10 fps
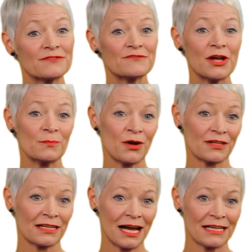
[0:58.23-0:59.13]

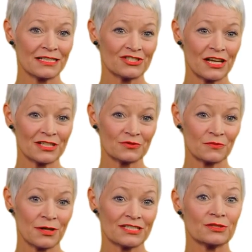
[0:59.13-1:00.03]
framework and the change
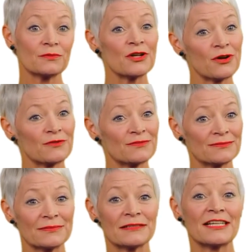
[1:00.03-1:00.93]
progression model.
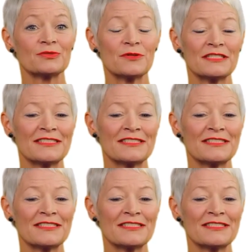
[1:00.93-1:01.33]
Let's break